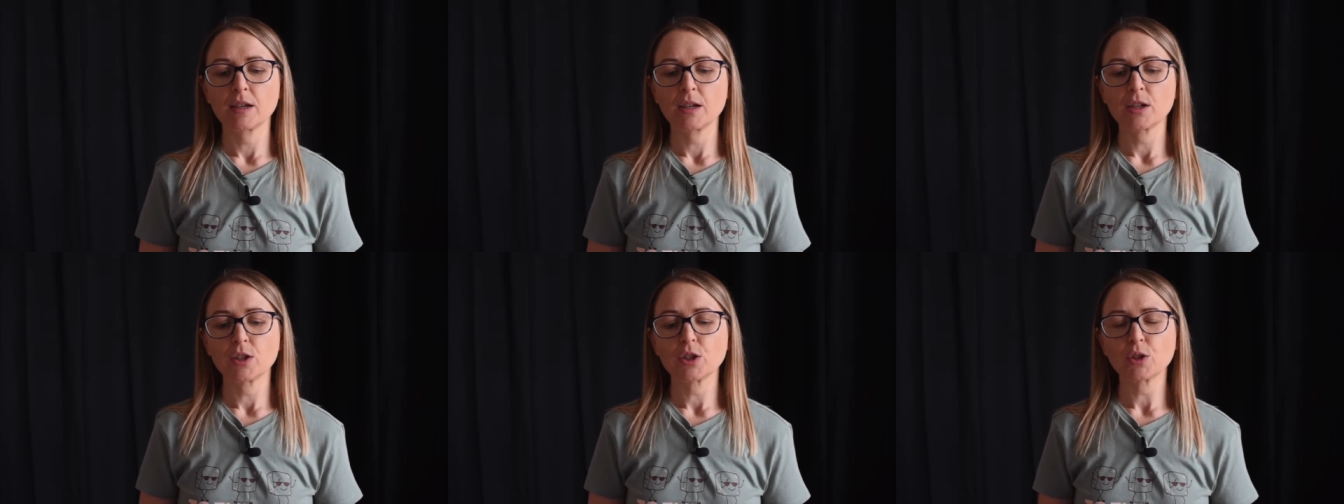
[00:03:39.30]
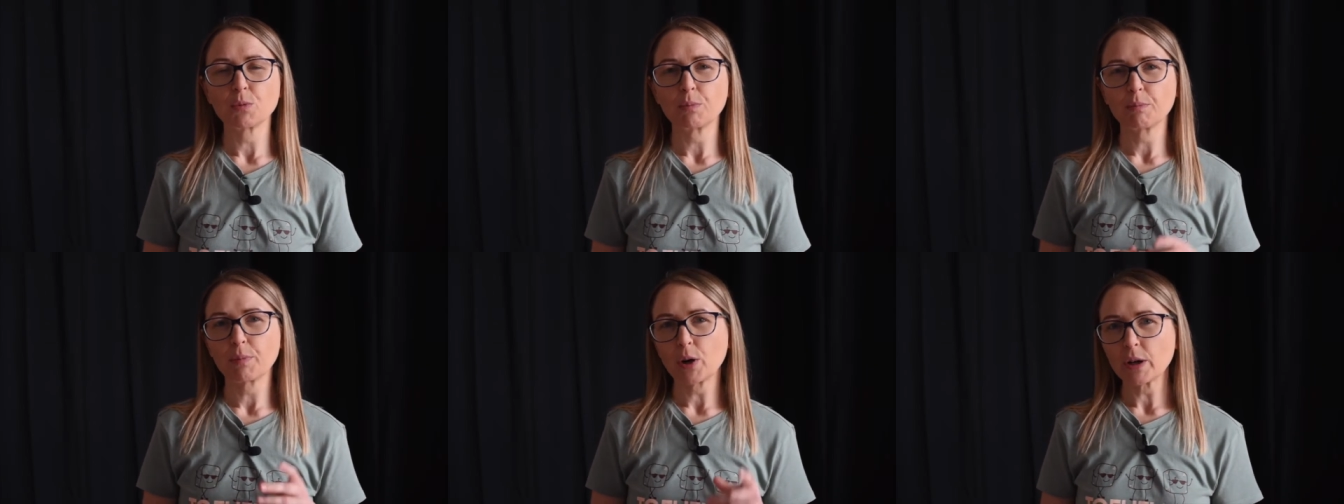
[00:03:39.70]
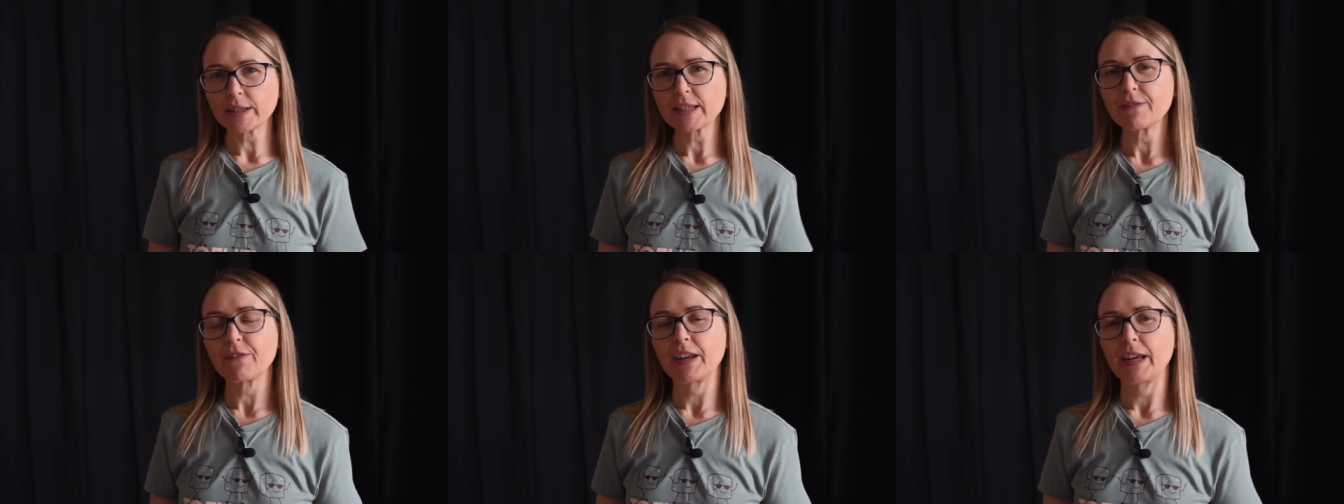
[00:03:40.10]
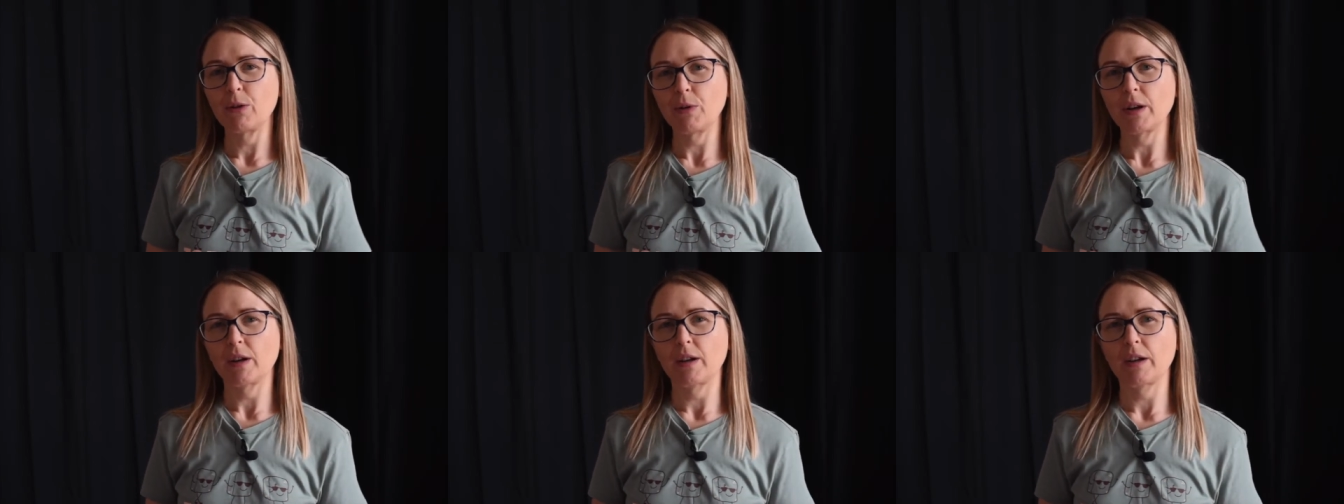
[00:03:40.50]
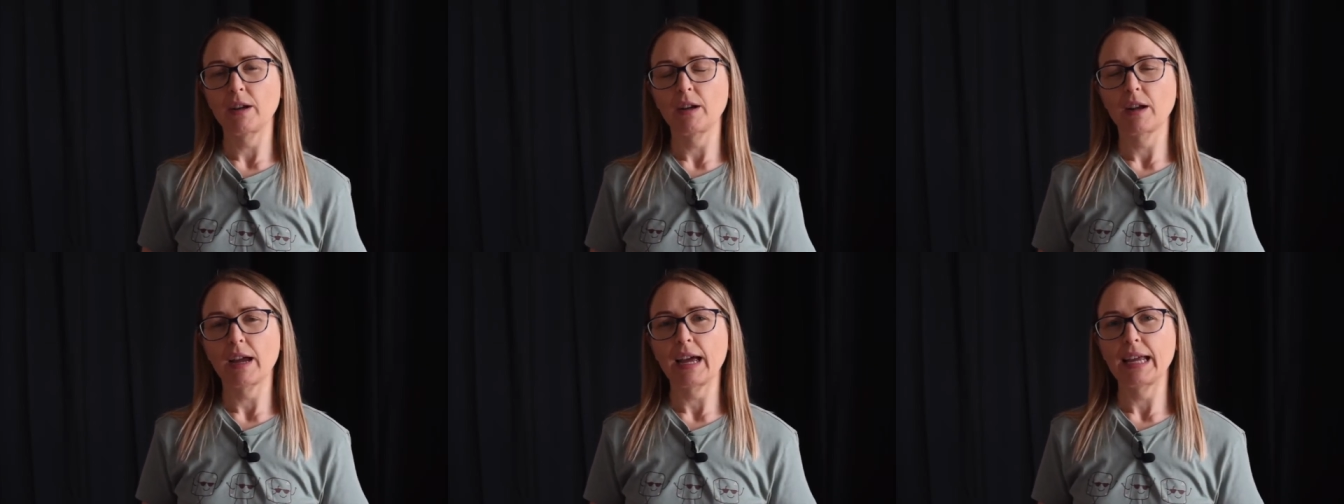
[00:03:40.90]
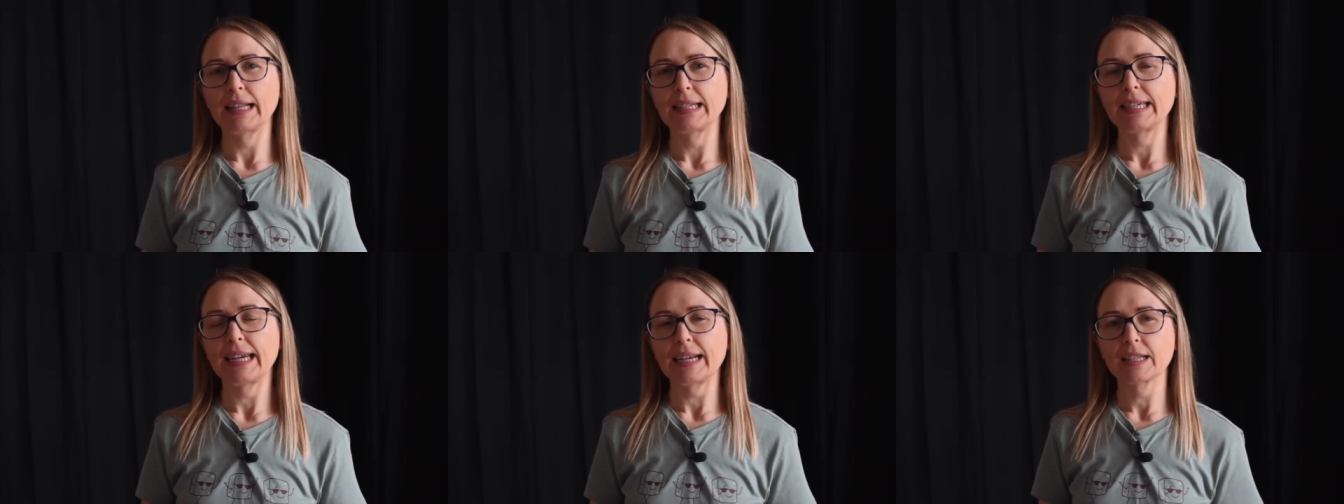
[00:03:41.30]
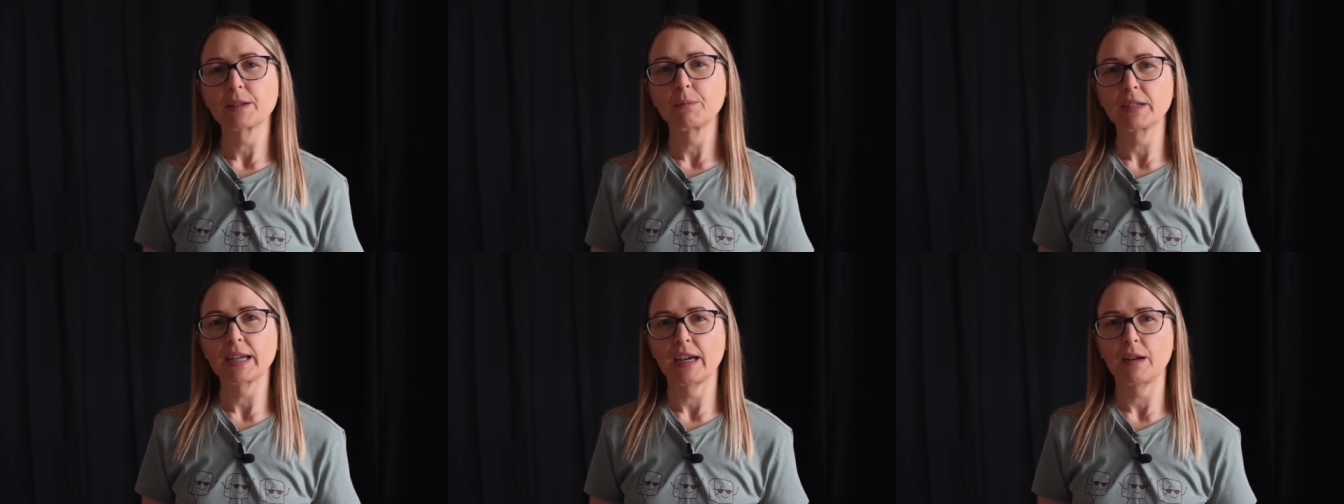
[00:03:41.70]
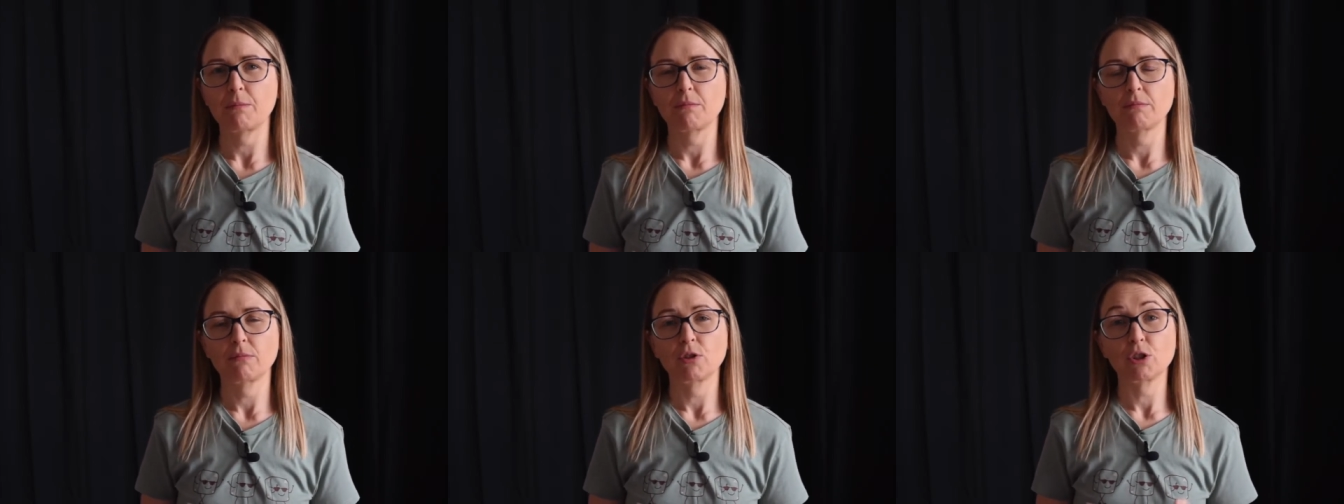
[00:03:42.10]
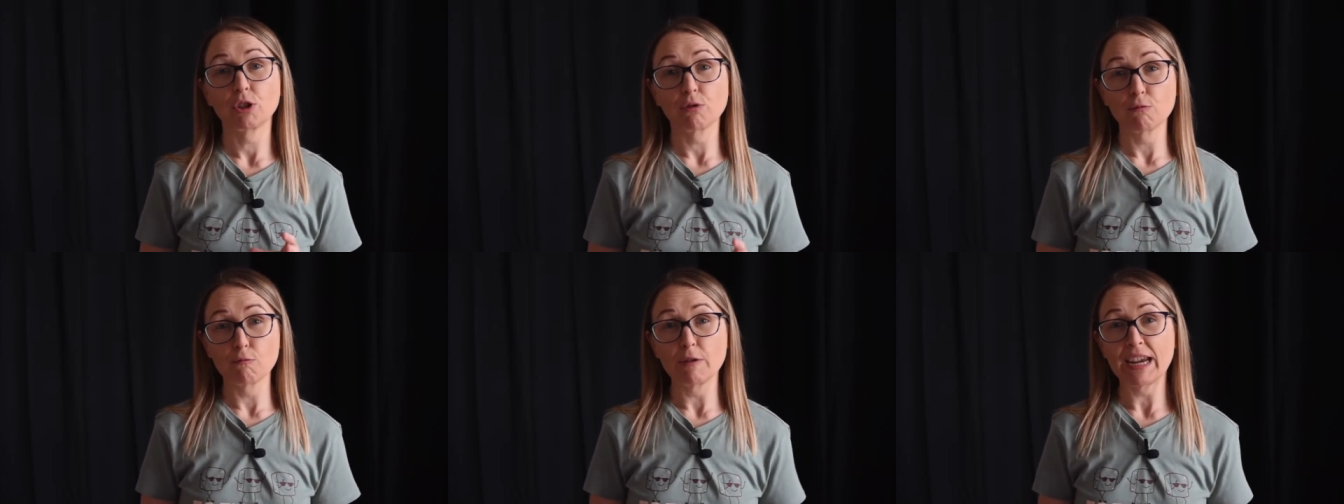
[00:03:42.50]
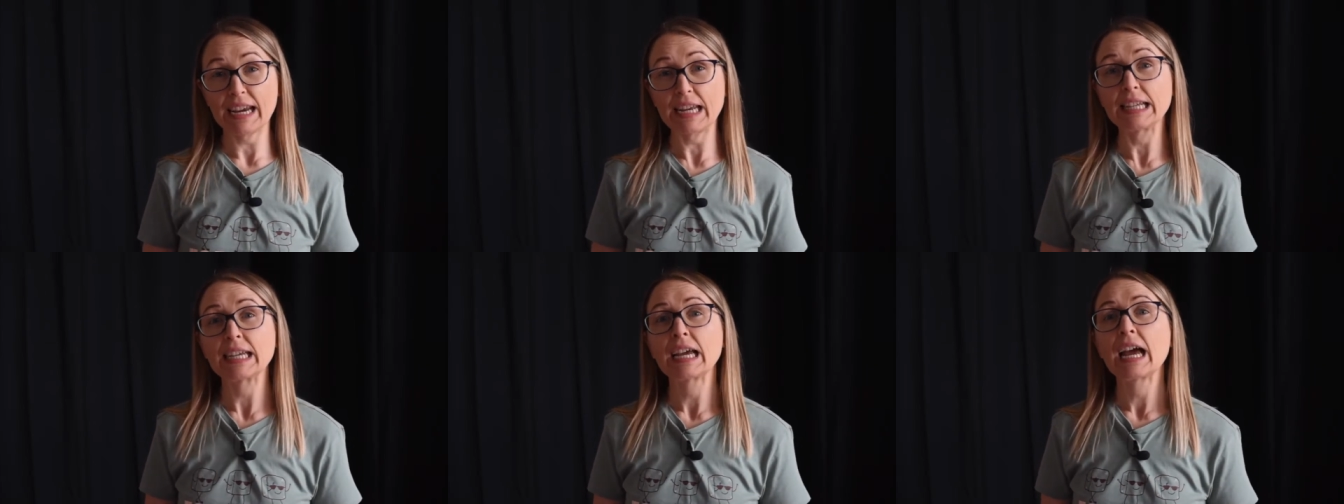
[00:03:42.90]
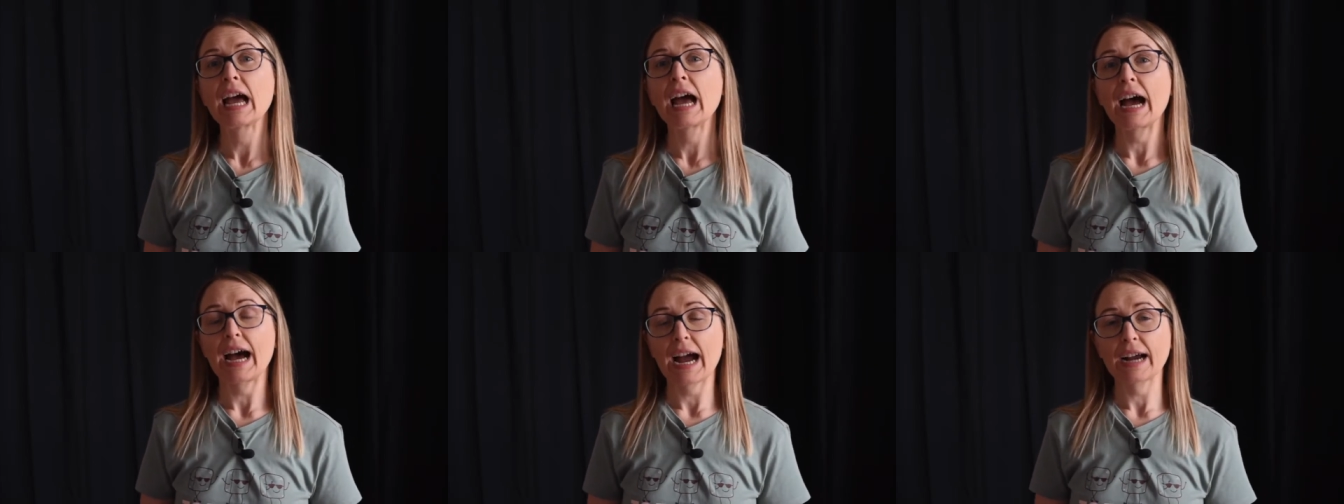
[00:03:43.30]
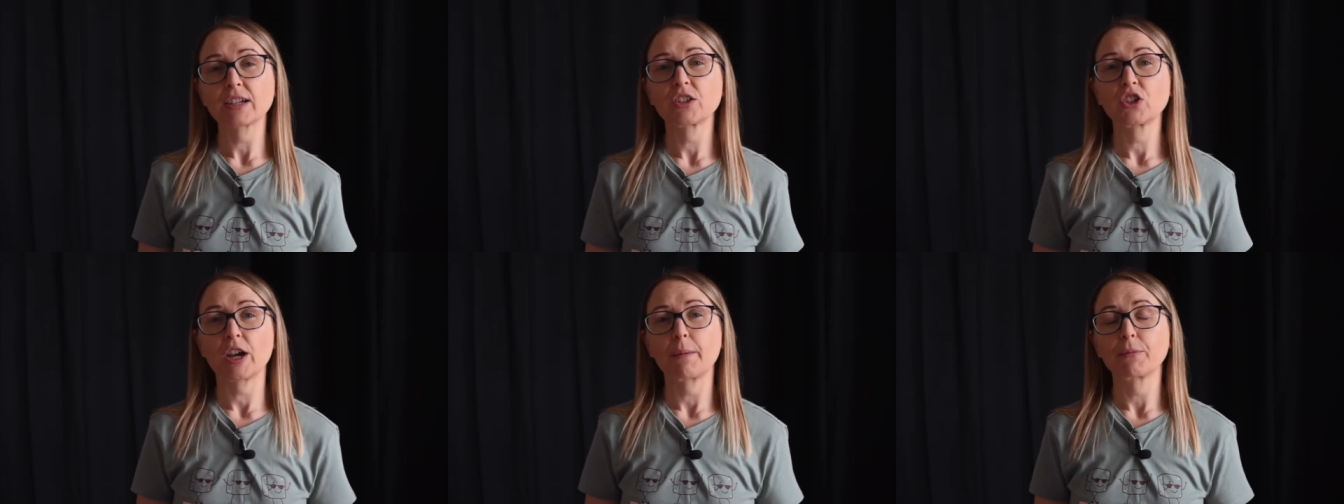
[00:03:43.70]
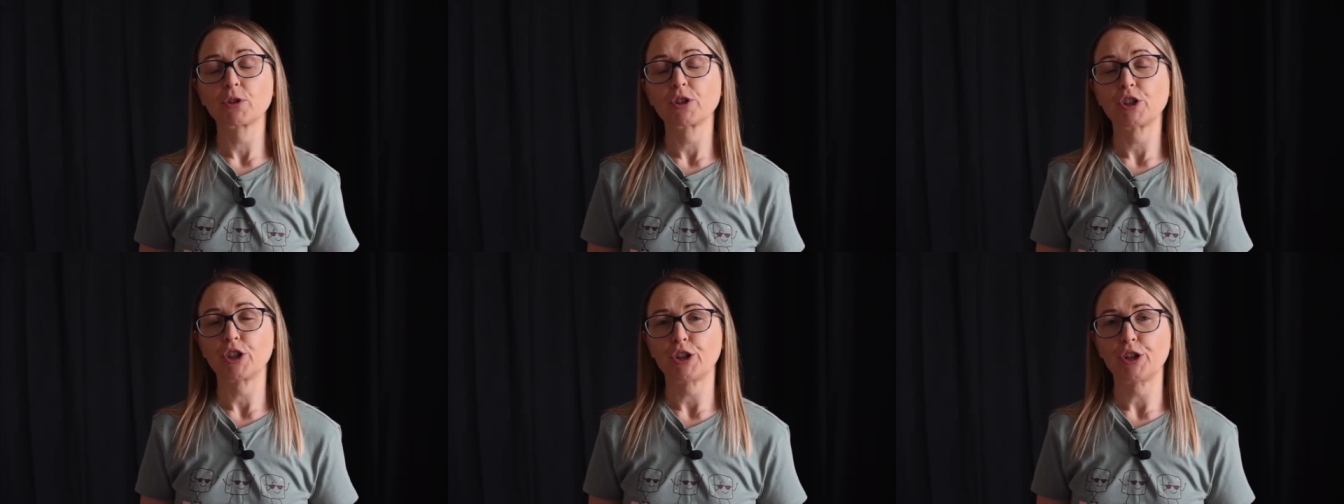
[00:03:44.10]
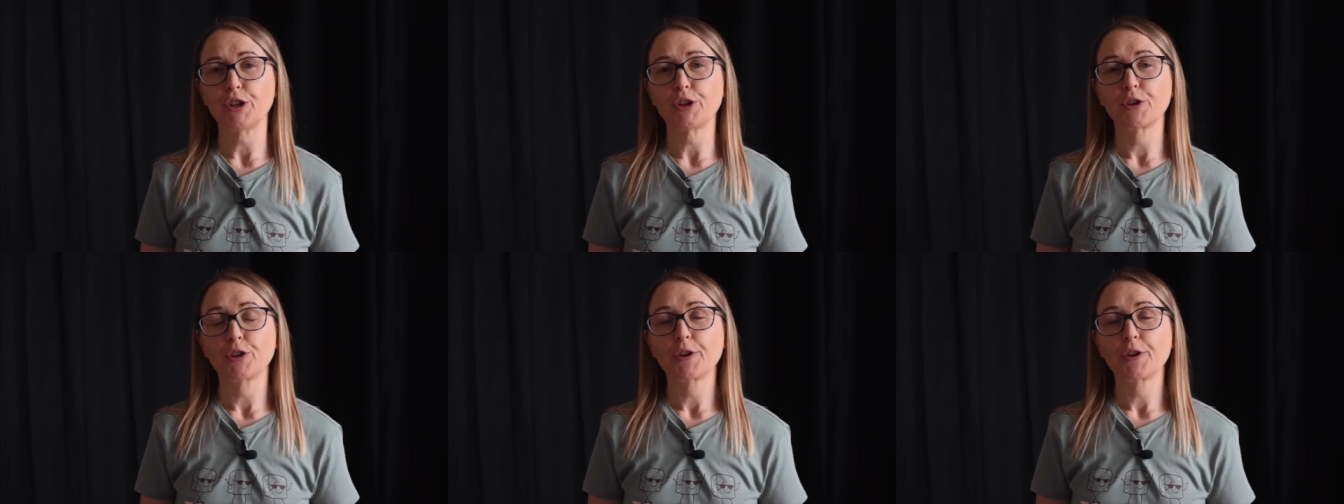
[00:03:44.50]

So pause the video now and take some time to read Acts chapter 2,